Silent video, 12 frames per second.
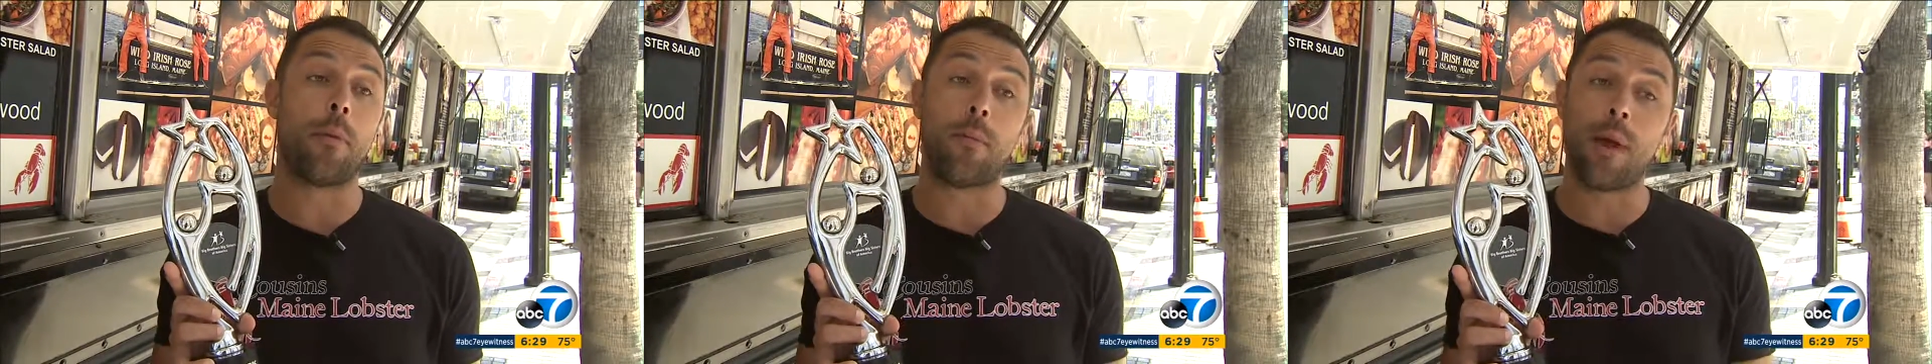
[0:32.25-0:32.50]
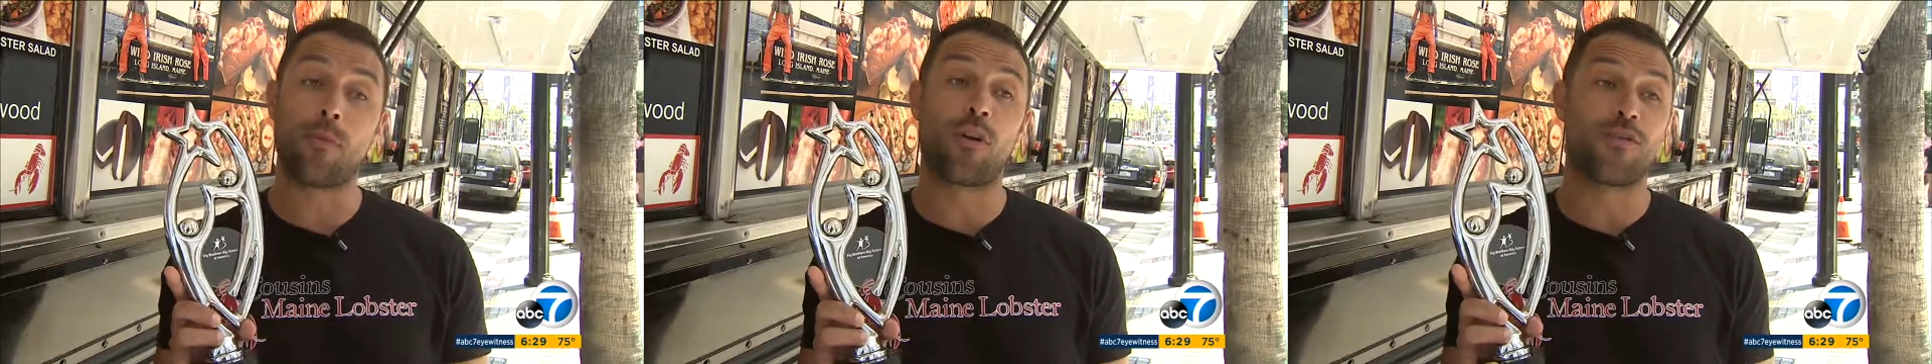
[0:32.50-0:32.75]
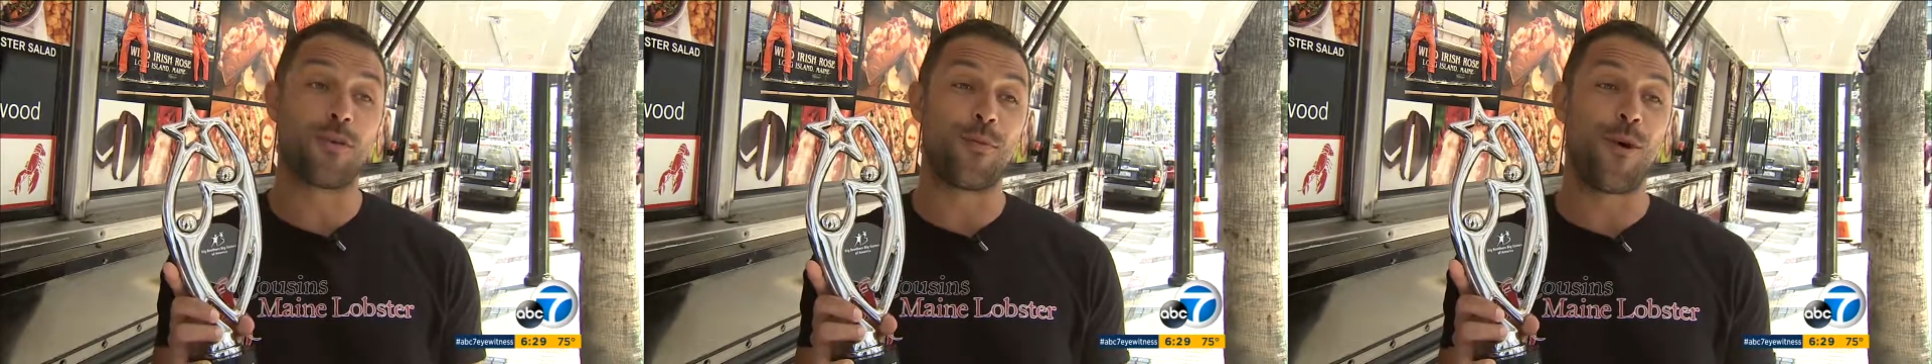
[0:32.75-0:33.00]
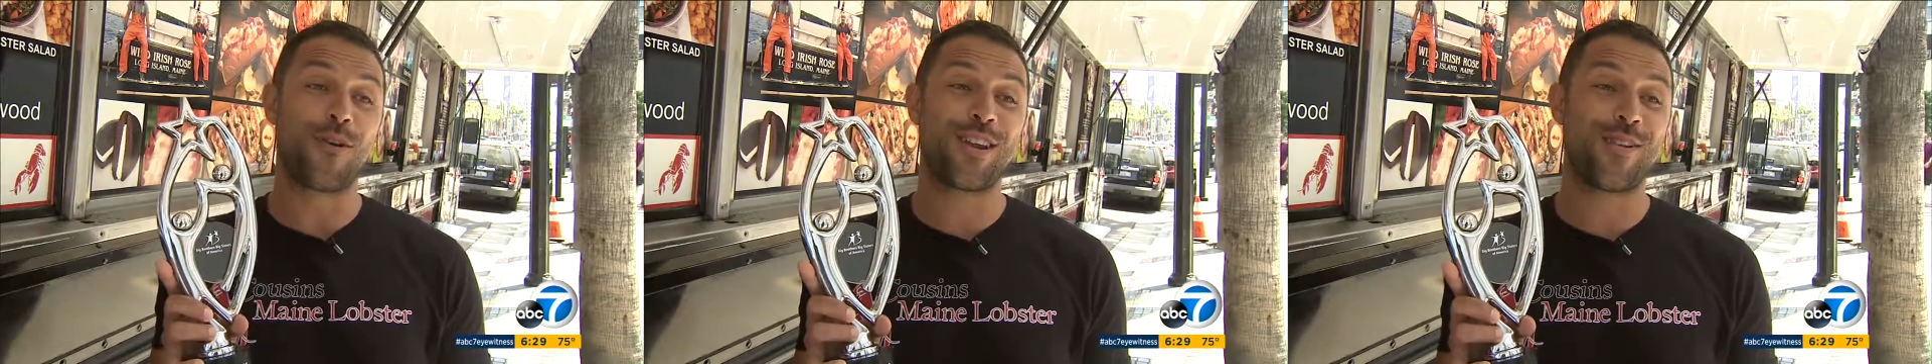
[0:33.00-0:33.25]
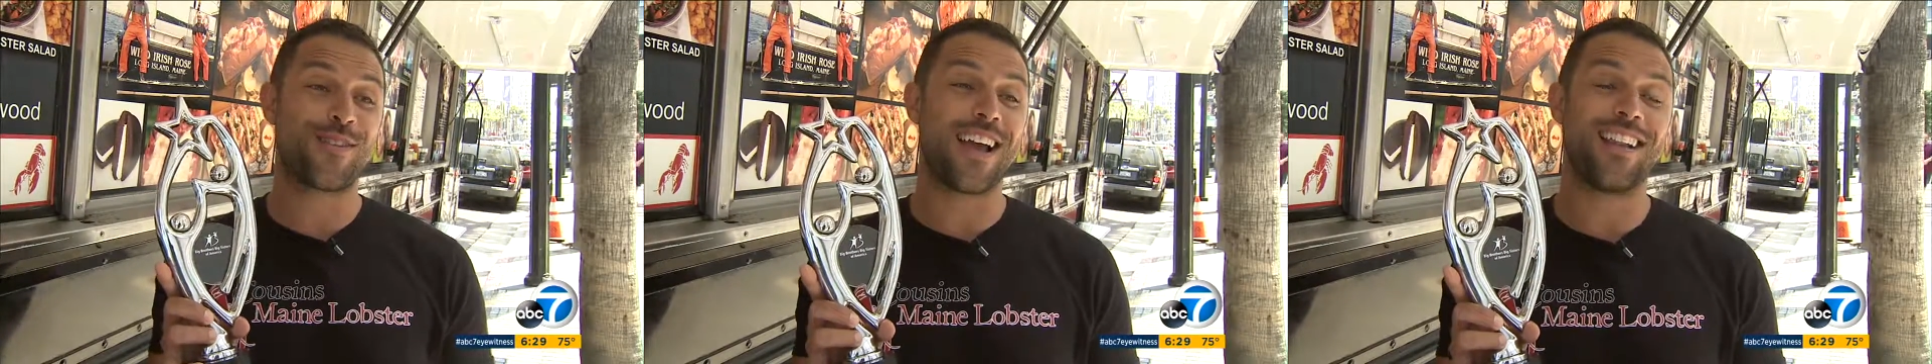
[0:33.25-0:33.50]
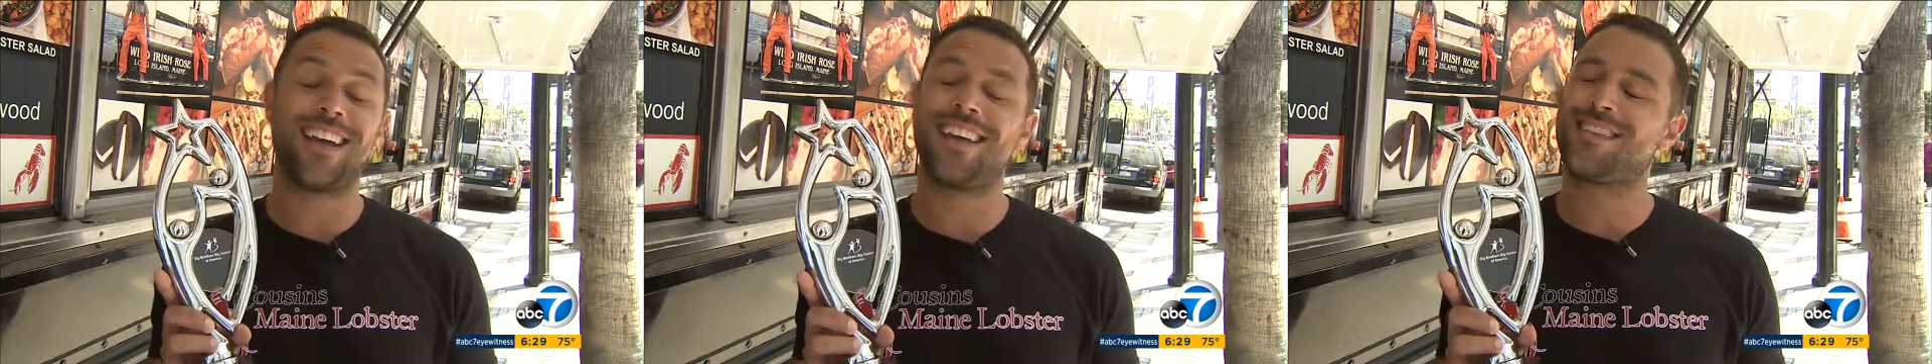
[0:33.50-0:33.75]
I'm a member of the board here in
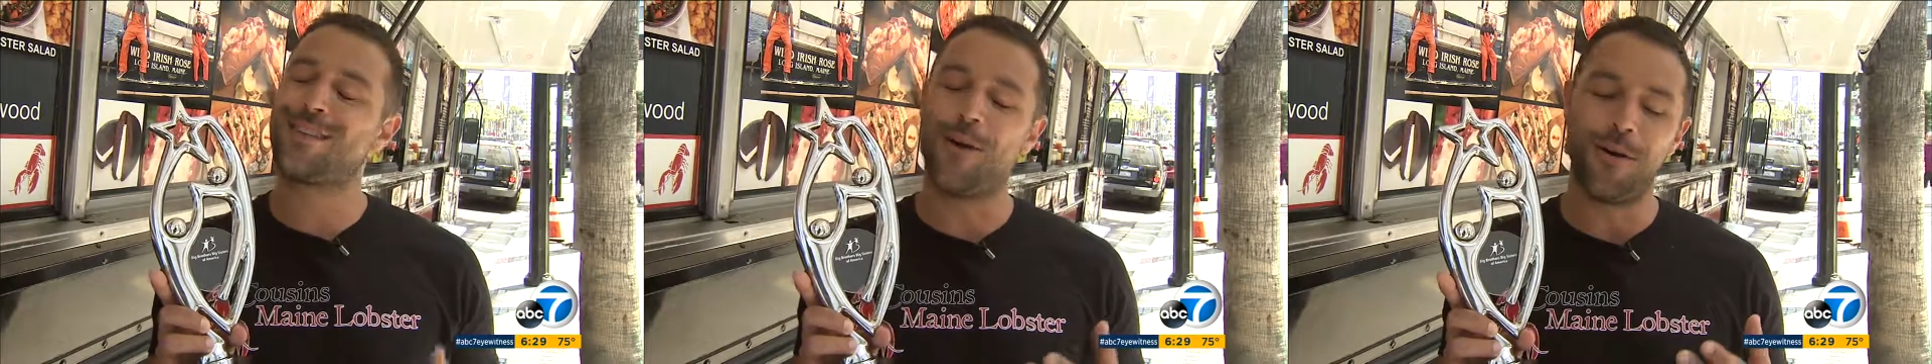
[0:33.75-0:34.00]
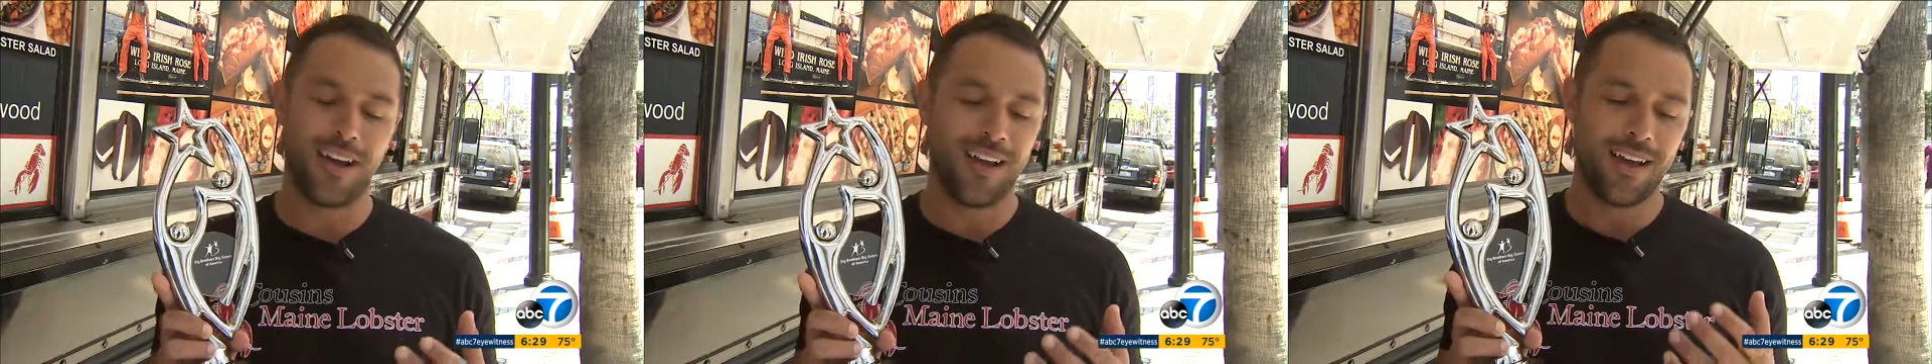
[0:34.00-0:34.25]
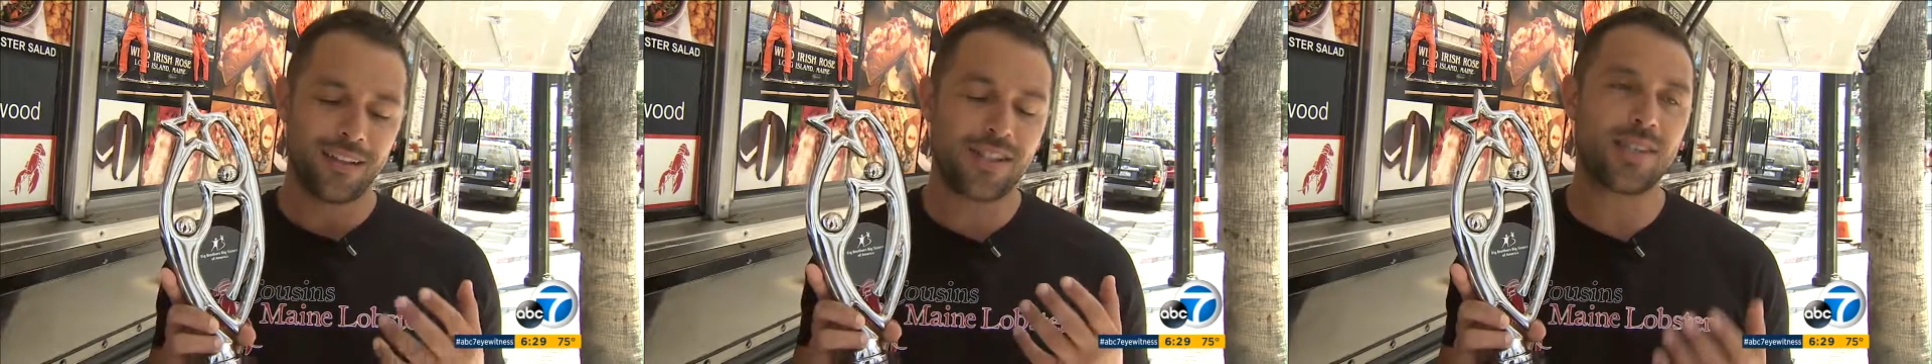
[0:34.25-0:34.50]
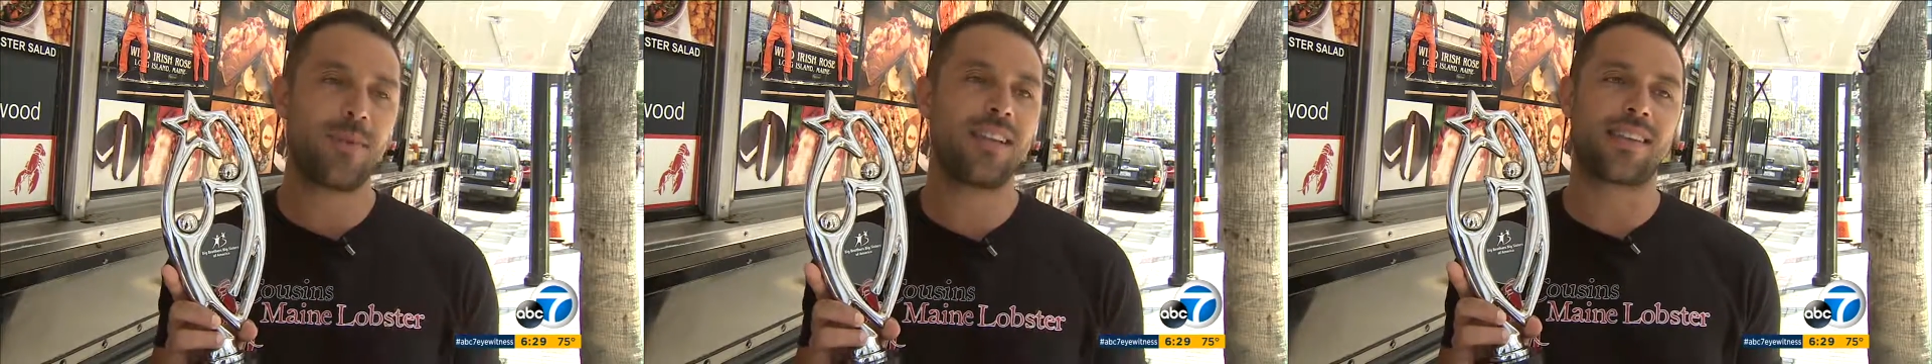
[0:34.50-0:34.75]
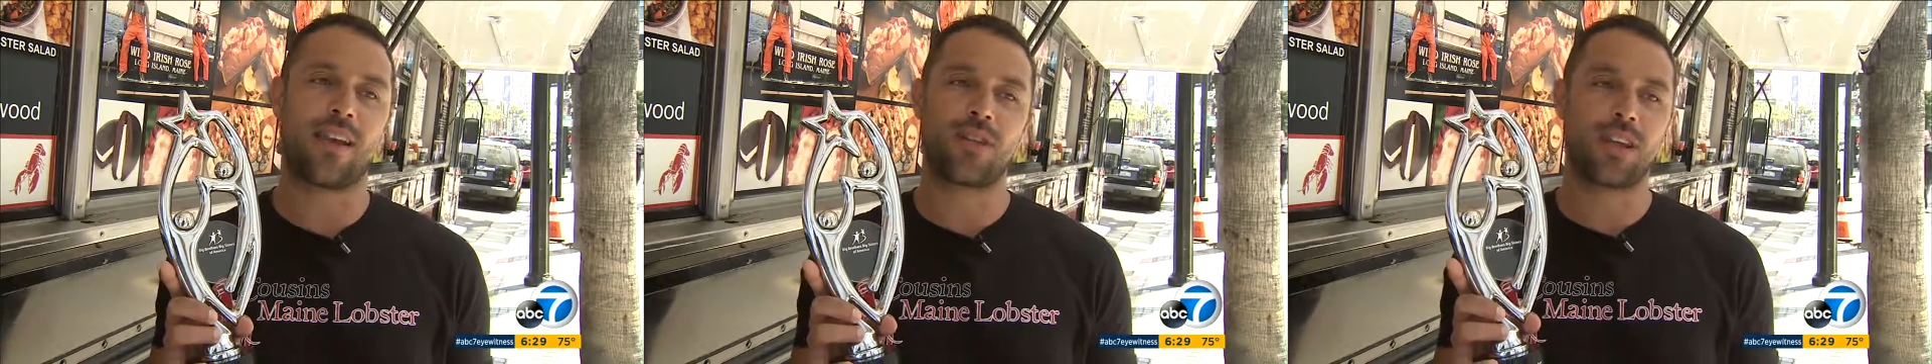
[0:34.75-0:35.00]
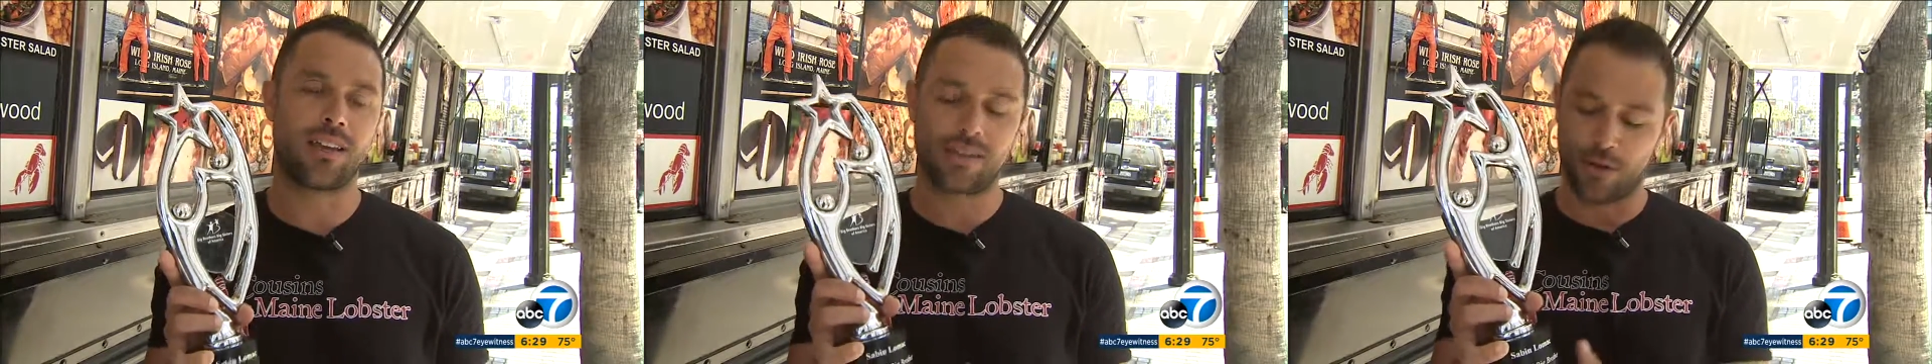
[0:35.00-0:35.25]
LA, so just means everything.